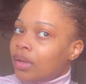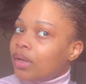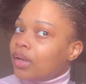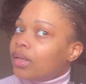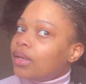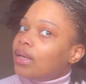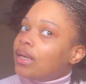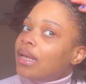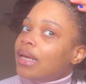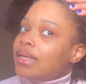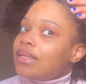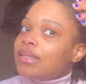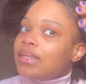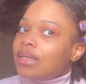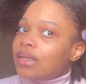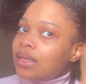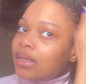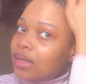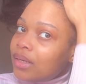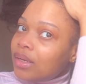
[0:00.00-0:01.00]
and
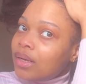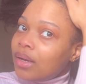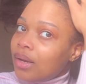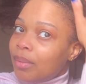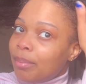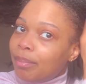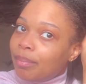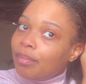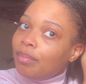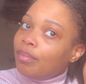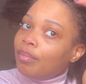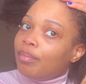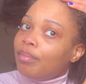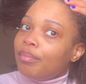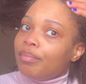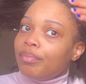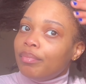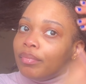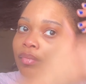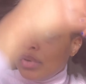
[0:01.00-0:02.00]
lazy
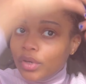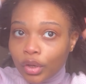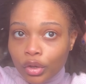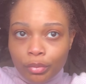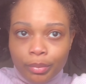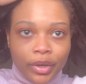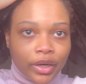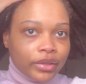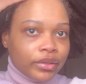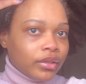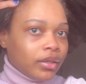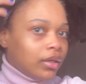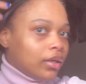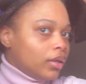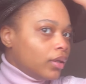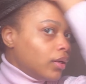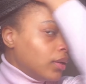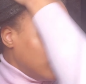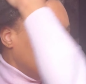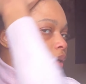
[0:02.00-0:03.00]
low bun
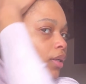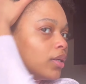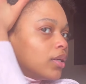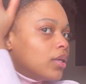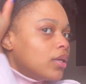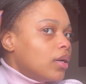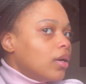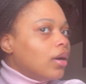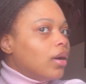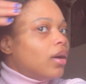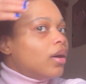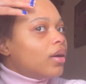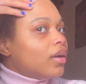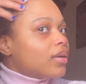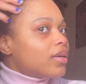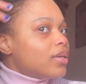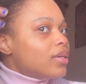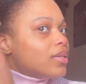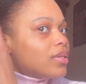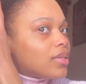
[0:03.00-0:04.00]

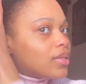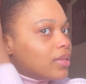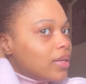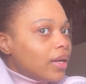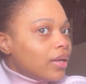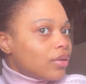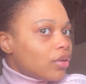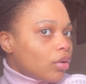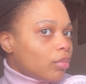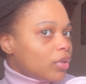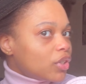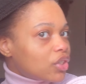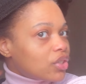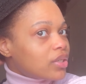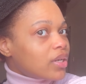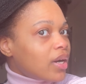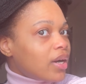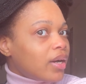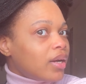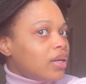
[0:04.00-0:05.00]
because uh, yeah not much
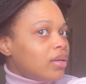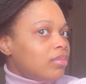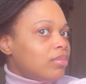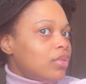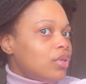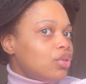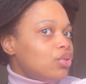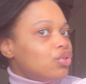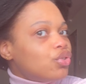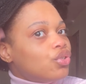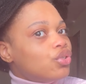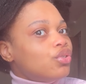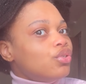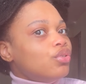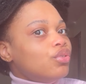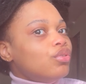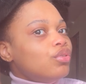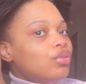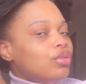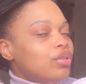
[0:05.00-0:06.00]
time
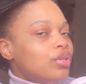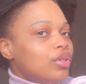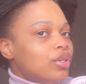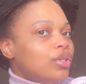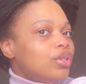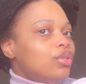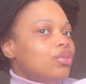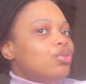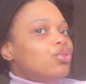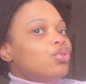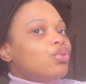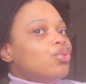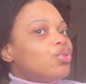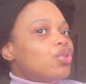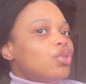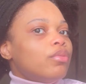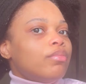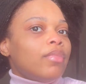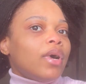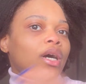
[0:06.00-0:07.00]
to do
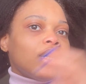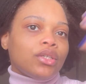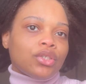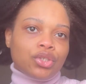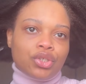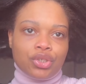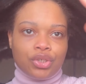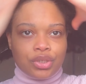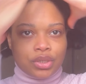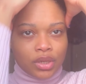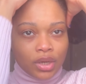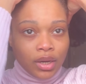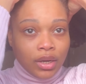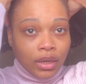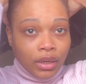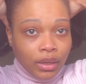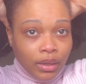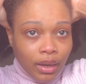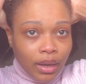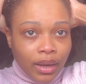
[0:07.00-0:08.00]
too much
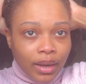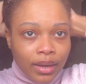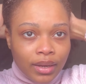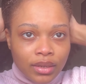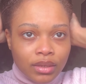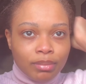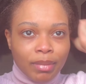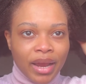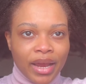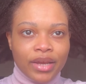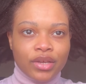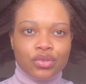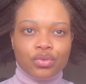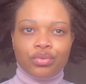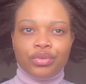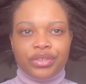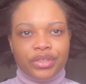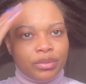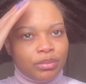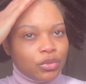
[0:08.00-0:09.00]
and my hair's
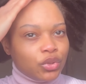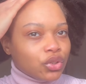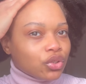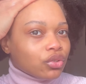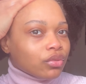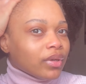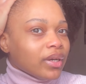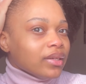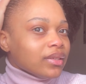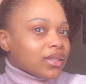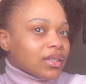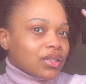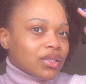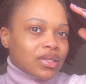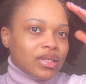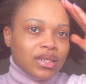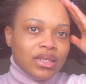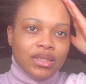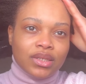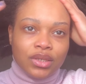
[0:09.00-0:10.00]
already moisturized I
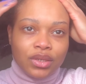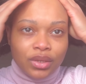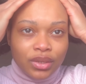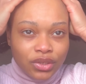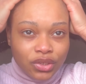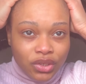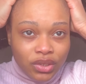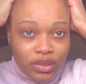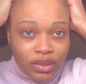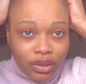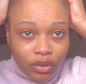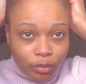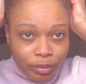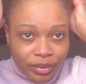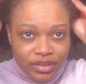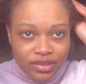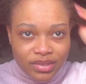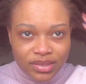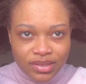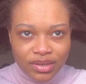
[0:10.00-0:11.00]
just need to it's just a little
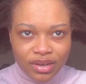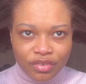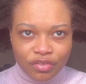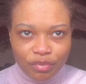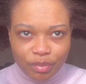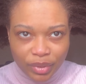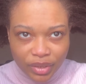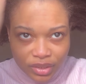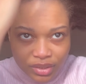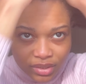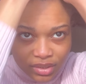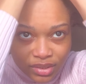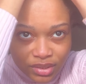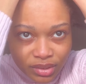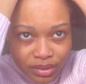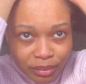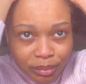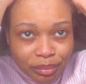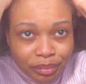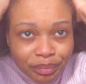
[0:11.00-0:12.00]
stiff because
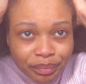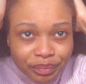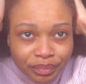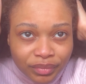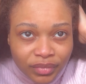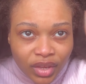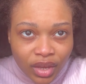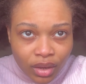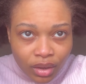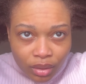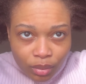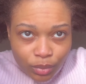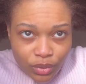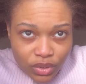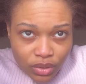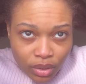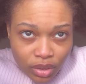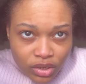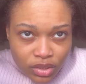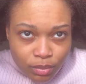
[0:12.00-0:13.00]
um it was
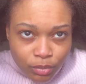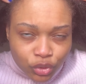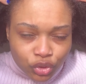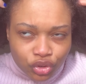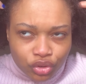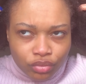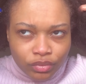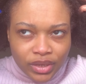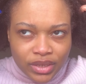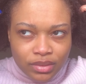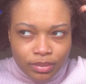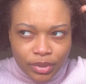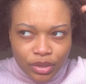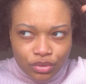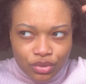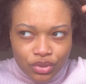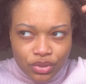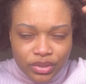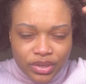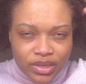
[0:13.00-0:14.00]
last moisturized
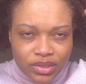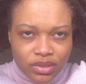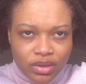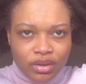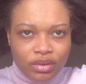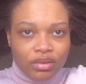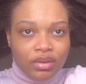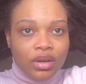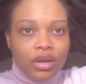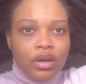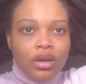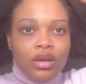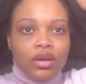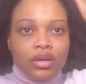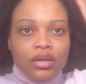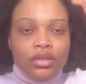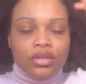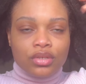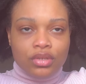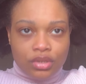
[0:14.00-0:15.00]
about two days ago
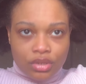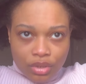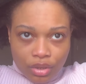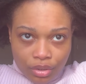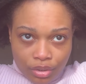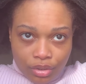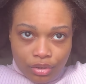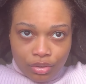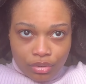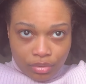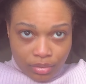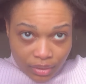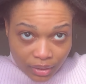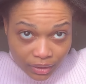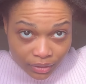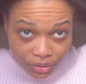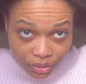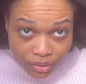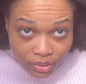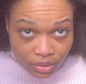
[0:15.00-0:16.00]
so
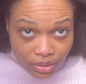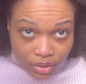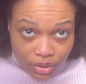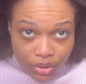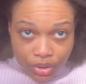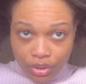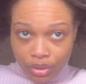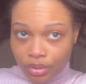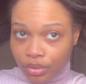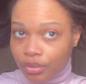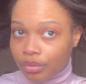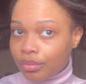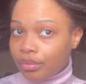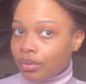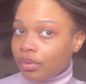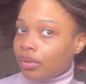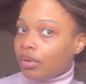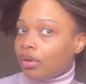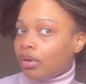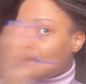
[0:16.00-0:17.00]
I just need to
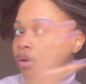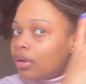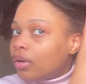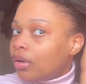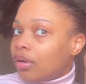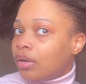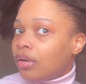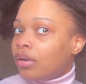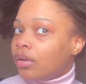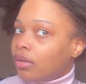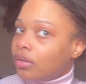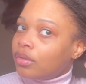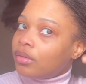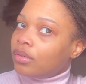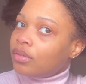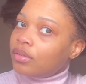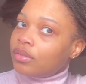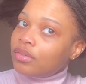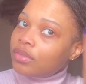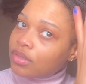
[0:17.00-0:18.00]

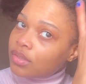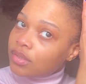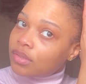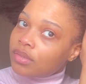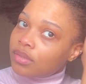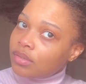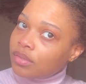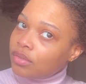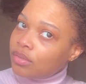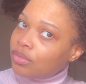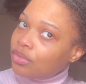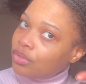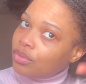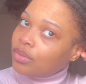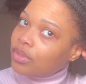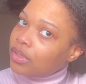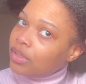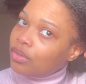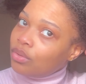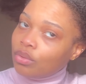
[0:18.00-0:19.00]
just do a
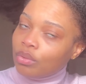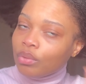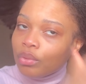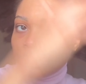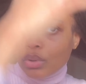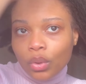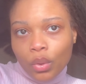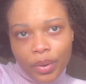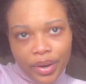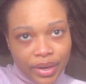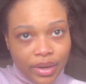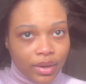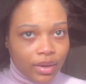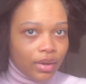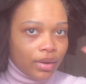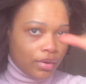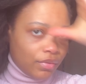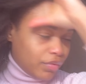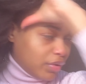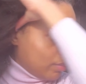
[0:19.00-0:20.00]
little quick
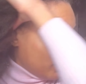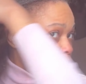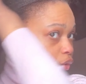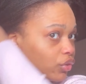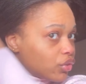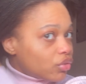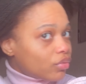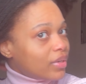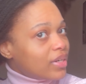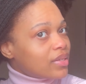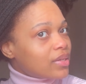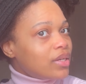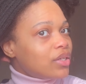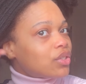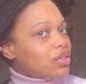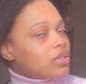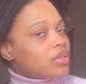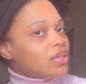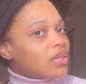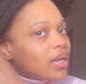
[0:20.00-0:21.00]

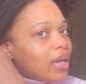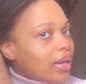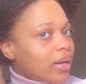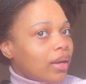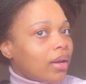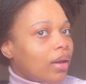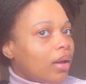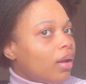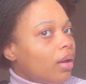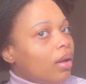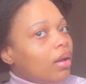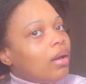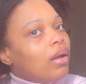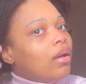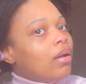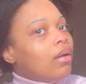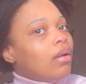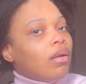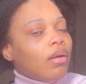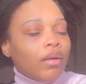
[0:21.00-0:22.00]
re-moisturization to get it
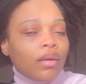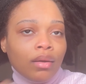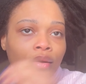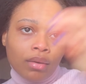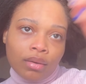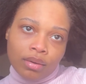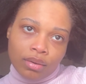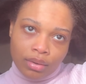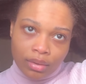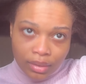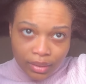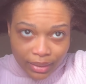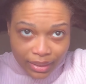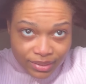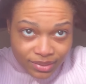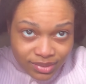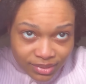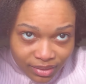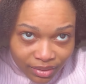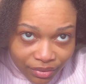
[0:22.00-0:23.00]

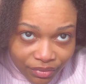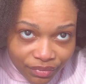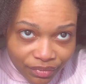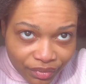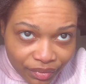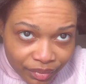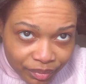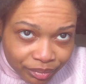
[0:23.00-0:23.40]
less stiff